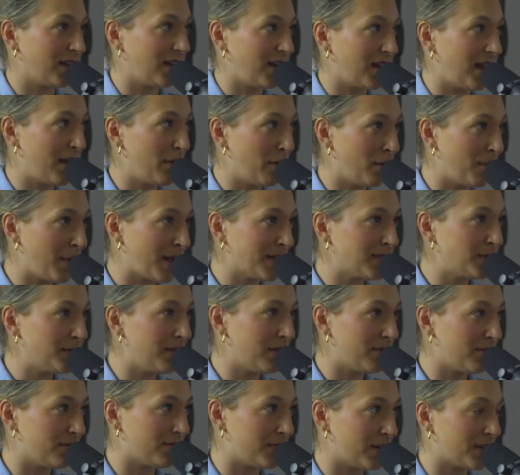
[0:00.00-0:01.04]
And it reminds
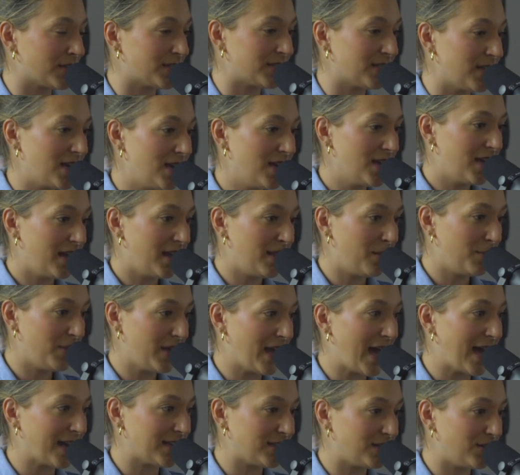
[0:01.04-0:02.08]
me of the verse in the
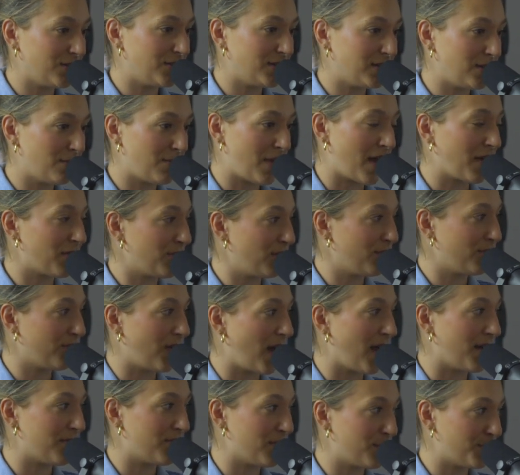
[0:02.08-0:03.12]
Beatitudes in Matthew
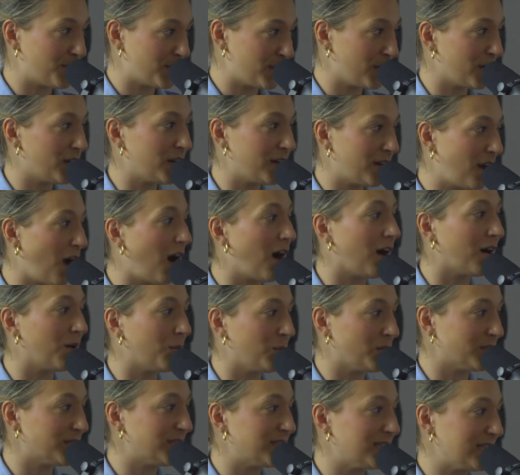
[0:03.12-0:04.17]
5 the pure in
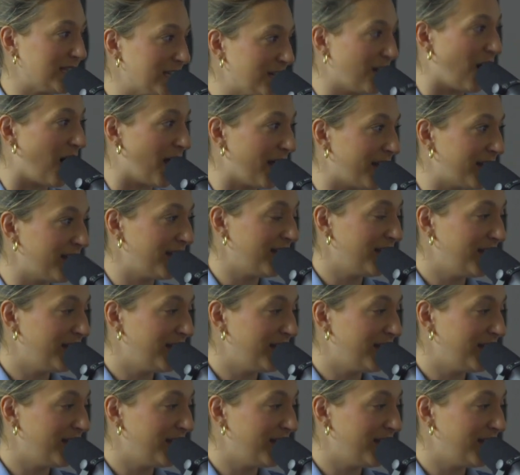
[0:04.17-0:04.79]
heart will see God.